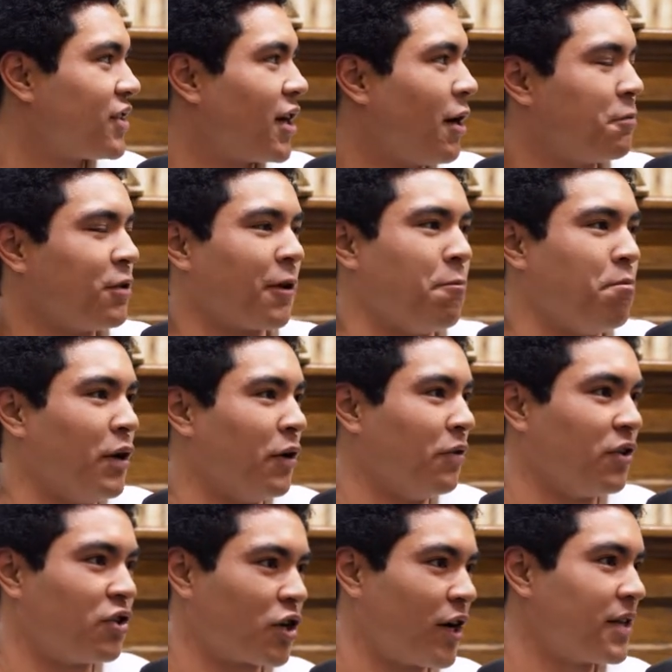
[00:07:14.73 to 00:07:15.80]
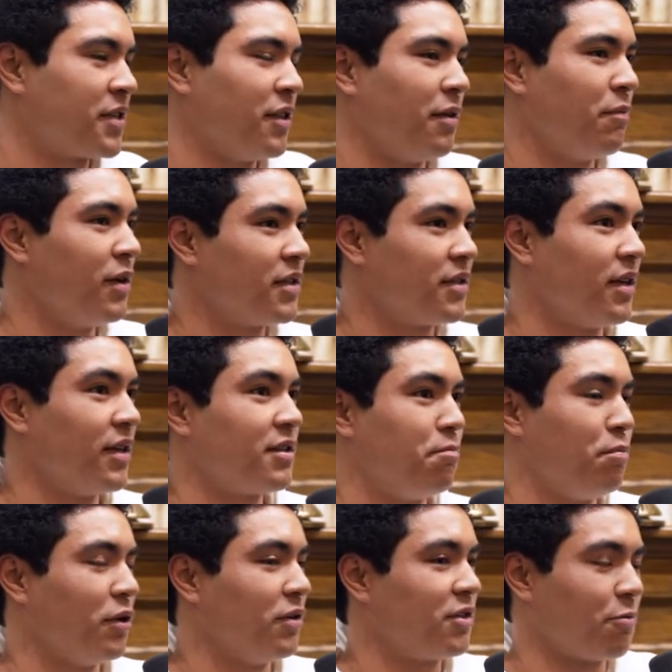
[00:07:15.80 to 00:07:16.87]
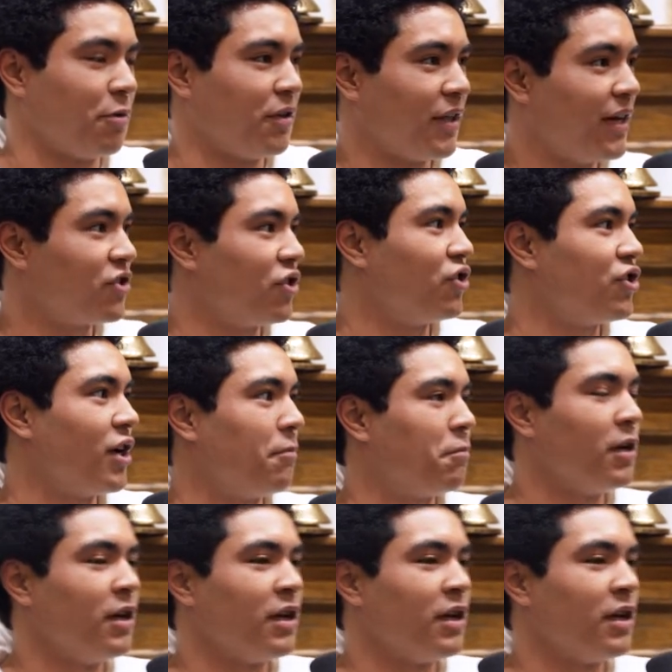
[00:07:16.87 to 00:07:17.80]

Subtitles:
just helps like build the trust in the business, builds the relationship.